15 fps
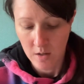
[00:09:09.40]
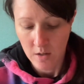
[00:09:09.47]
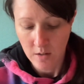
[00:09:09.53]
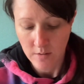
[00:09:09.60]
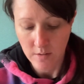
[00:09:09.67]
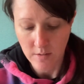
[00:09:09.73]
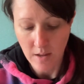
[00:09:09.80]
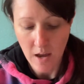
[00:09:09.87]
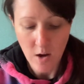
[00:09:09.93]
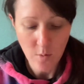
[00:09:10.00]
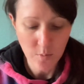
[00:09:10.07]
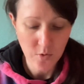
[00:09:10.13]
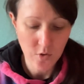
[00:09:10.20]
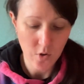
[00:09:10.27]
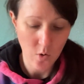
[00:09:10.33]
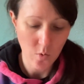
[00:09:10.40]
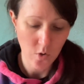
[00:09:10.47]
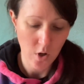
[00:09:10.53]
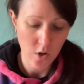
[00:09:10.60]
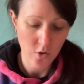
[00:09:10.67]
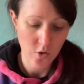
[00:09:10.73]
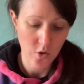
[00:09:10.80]
It says helps
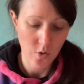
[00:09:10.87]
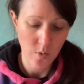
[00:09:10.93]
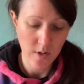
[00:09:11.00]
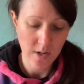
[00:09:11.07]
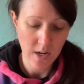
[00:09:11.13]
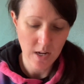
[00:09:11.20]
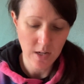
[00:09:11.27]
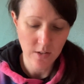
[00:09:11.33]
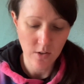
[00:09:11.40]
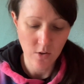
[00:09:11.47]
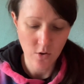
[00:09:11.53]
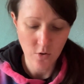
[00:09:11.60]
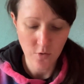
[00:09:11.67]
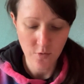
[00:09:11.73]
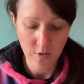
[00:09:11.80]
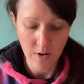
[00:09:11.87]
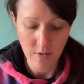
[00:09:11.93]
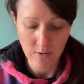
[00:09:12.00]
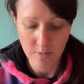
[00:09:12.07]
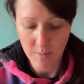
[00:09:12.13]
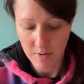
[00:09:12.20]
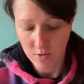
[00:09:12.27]
solder to adhere to
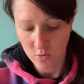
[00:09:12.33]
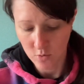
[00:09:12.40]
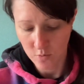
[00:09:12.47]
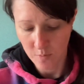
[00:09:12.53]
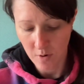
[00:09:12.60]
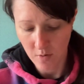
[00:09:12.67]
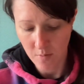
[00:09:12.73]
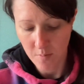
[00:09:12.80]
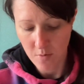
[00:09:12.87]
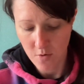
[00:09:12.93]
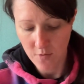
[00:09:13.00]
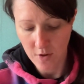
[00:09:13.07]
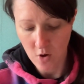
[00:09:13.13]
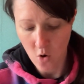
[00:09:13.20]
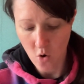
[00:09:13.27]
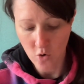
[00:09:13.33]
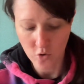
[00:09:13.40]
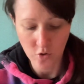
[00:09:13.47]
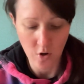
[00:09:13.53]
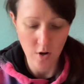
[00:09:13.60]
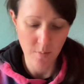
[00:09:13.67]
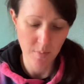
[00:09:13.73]
non-ferrous metals by removing
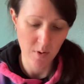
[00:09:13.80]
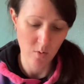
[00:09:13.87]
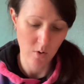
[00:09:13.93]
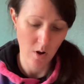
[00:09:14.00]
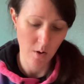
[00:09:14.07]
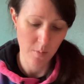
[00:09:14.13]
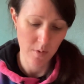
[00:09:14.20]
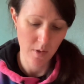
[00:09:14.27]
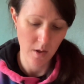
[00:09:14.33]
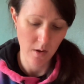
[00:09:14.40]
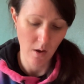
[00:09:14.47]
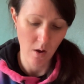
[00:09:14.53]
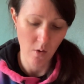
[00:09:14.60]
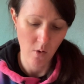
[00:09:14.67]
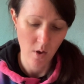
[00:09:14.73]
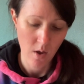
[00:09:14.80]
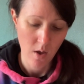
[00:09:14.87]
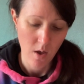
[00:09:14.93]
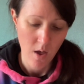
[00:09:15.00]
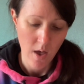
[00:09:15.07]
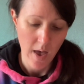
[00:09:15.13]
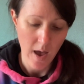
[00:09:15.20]
oxide buildup. There you go.
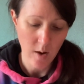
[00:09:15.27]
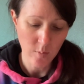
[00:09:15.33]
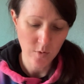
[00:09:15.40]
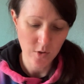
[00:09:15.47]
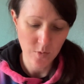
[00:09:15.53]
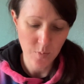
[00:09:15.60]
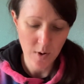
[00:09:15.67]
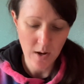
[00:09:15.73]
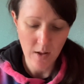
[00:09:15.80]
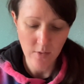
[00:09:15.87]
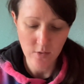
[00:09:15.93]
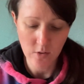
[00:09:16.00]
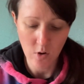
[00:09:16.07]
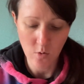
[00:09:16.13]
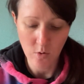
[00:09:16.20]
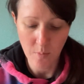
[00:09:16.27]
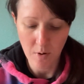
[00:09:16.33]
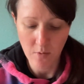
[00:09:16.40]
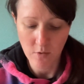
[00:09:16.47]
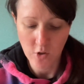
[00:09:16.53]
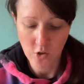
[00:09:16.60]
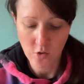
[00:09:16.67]
Helps to spread out the solder by
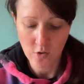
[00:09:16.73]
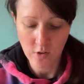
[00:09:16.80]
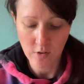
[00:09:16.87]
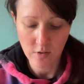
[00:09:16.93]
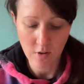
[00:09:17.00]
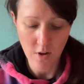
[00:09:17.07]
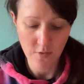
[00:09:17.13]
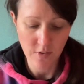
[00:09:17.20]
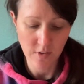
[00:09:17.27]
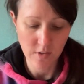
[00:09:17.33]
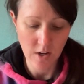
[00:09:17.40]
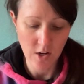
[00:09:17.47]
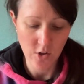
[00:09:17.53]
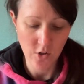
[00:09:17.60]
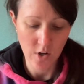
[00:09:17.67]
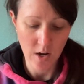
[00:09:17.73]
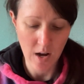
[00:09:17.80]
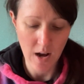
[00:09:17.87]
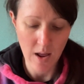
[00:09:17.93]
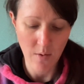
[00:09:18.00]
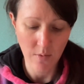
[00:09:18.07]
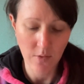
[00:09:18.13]
reducing surface tension and
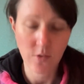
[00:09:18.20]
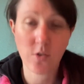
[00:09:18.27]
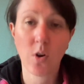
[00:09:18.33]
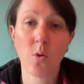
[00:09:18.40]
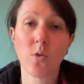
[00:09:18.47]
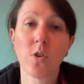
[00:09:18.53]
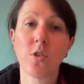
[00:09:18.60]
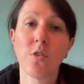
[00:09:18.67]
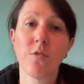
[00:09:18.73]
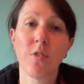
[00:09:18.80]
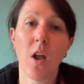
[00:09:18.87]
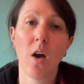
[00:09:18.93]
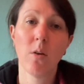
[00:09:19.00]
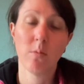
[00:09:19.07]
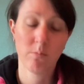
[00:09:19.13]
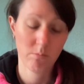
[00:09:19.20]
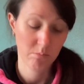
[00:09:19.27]
allowing the solder to flow.